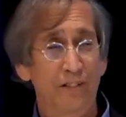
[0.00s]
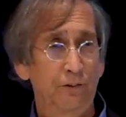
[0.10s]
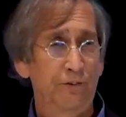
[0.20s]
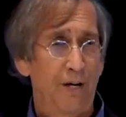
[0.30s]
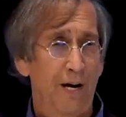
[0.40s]

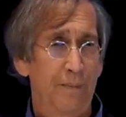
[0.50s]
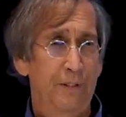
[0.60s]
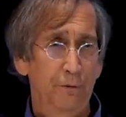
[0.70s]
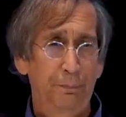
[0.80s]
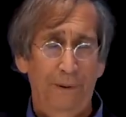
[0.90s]

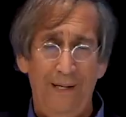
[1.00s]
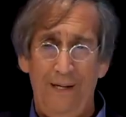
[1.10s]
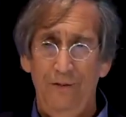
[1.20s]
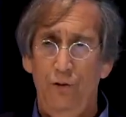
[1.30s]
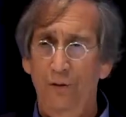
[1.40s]
ill-timed,
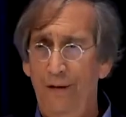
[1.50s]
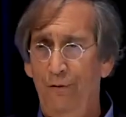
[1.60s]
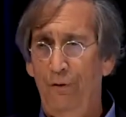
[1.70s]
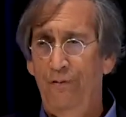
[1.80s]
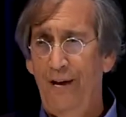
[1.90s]
ill-planned, should
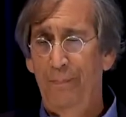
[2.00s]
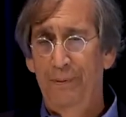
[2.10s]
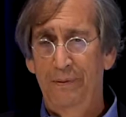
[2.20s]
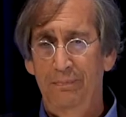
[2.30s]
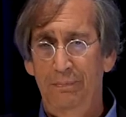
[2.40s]
never have
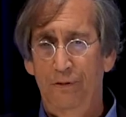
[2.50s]
happened.